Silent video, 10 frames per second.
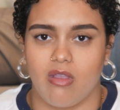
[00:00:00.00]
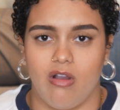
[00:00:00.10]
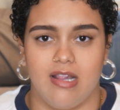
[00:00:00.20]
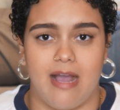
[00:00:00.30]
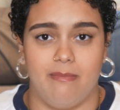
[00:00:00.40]

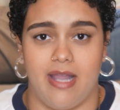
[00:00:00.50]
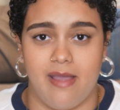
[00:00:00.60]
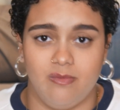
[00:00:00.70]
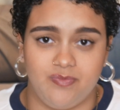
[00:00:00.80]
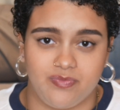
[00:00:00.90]
or
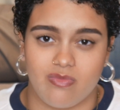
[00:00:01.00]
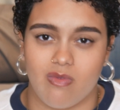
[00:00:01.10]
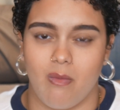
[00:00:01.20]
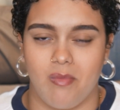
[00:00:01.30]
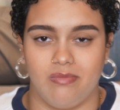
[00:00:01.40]
labneh.
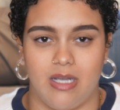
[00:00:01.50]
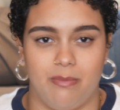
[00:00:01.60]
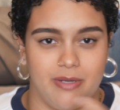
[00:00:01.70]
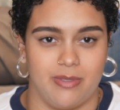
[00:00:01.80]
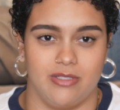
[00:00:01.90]
I'll
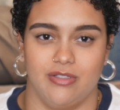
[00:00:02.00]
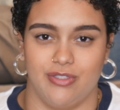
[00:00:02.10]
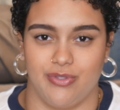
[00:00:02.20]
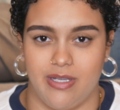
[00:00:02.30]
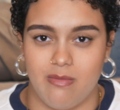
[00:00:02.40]
put a picture on the
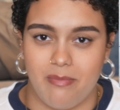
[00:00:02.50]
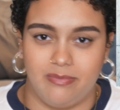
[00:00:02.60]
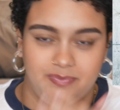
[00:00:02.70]
screen.